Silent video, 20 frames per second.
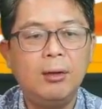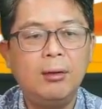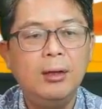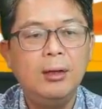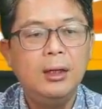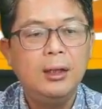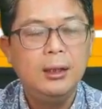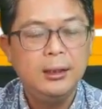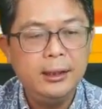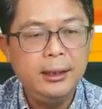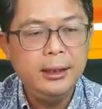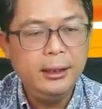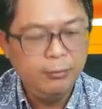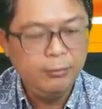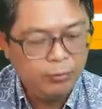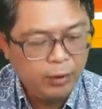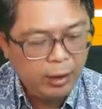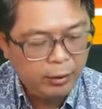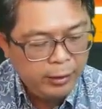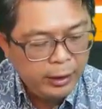are some of
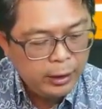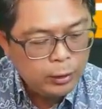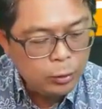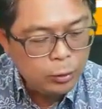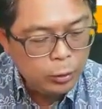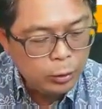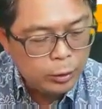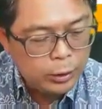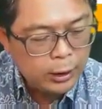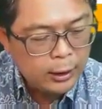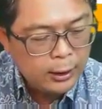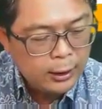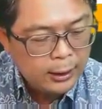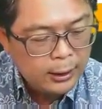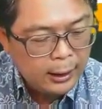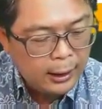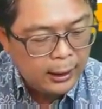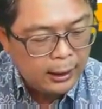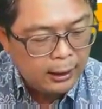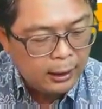the very
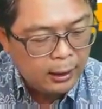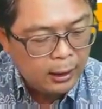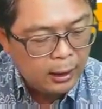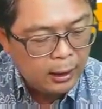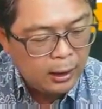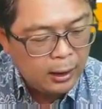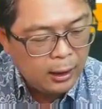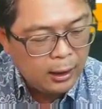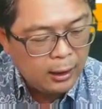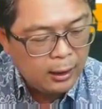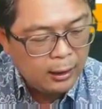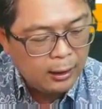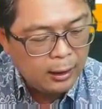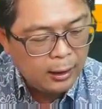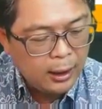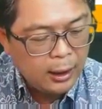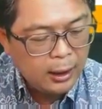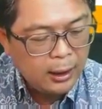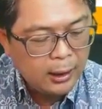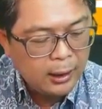good
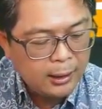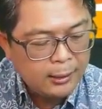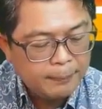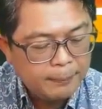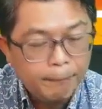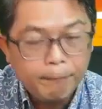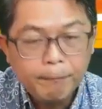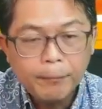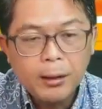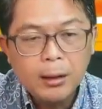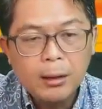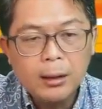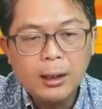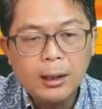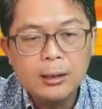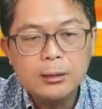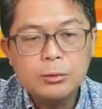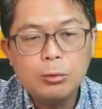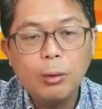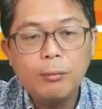what
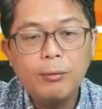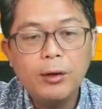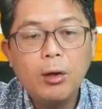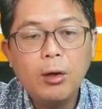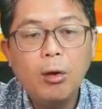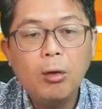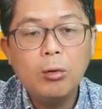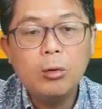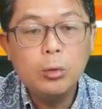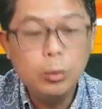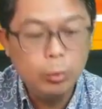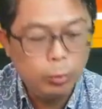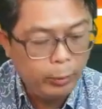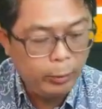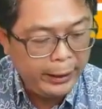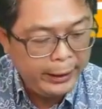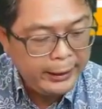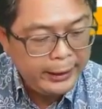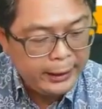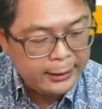we call
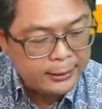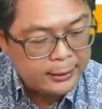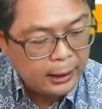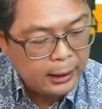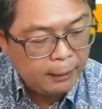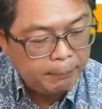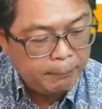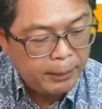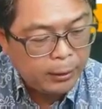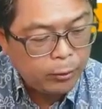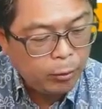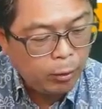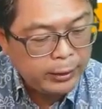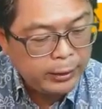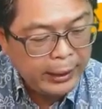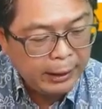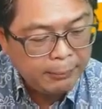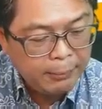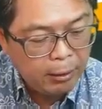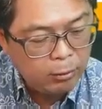good ratings.
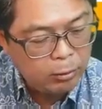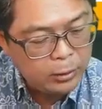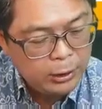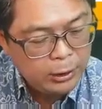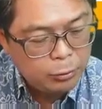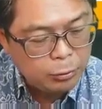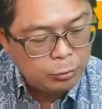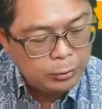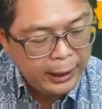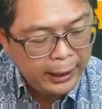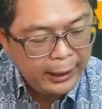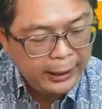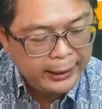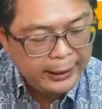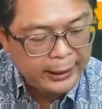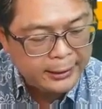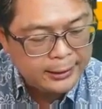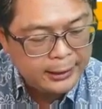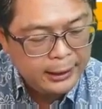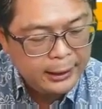Petron came out only
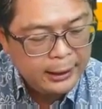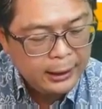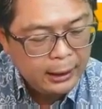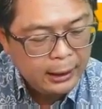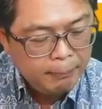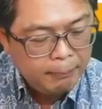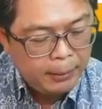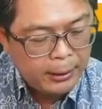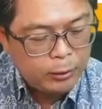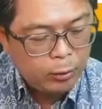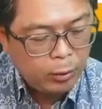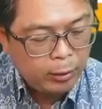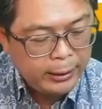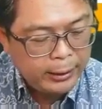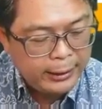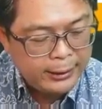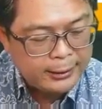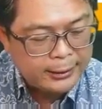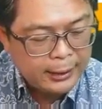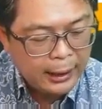today. You can see
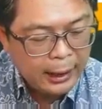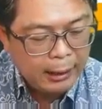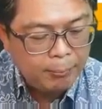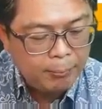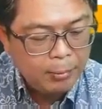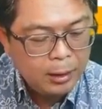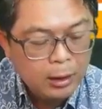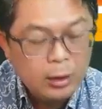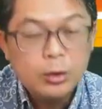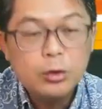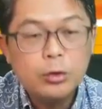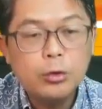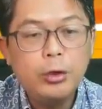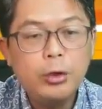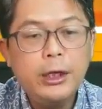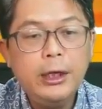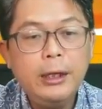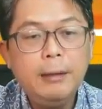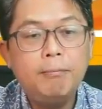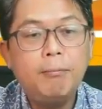Petron is up
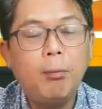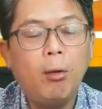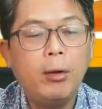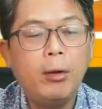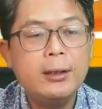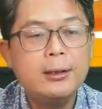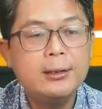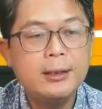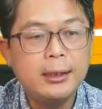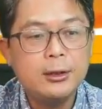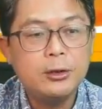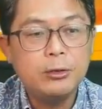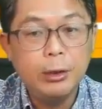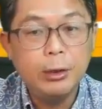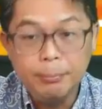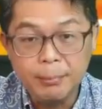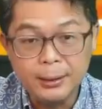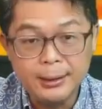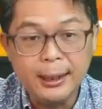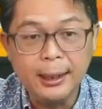
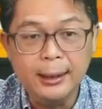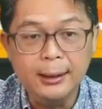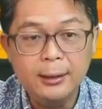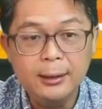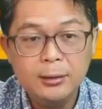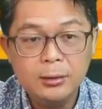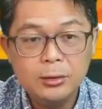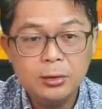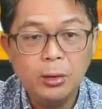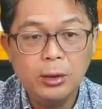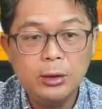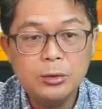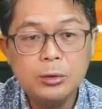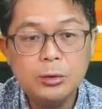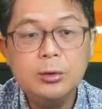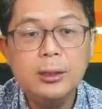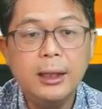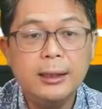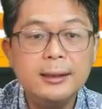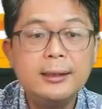3.63%.
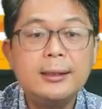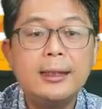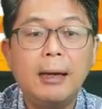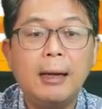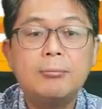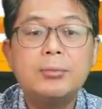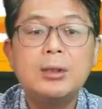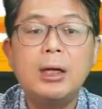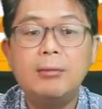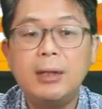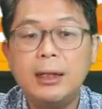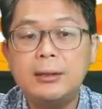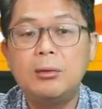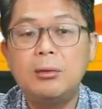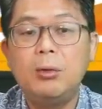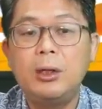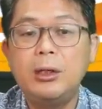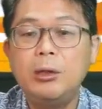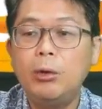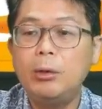So as soon as it comes
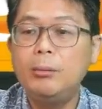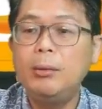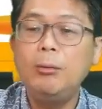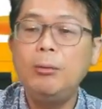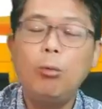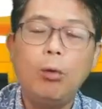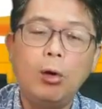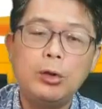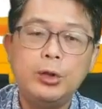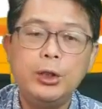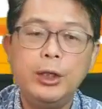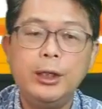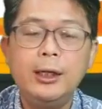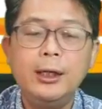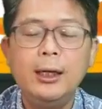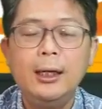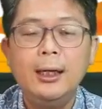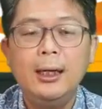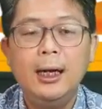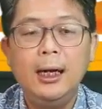out, that's the one you want to be
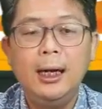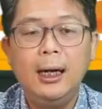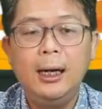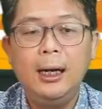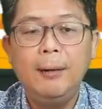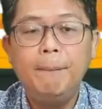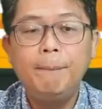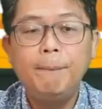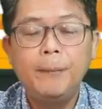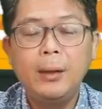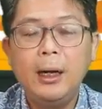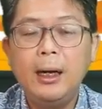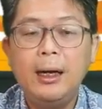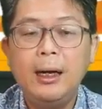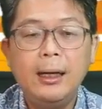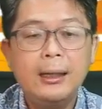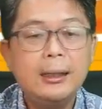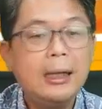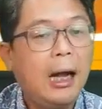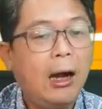watching.
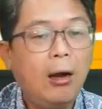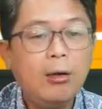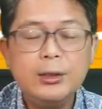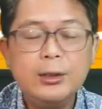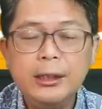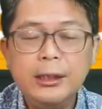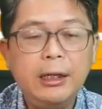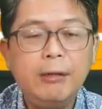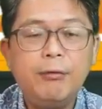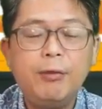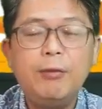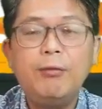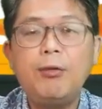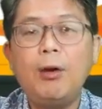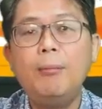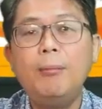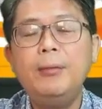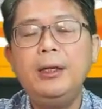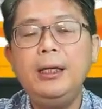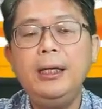How is it
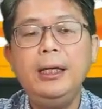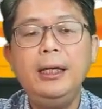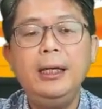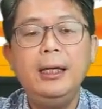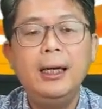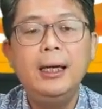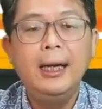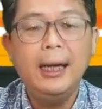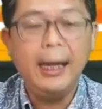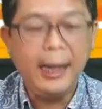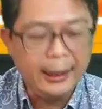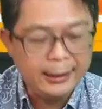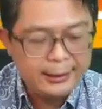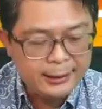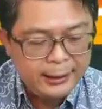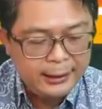different from the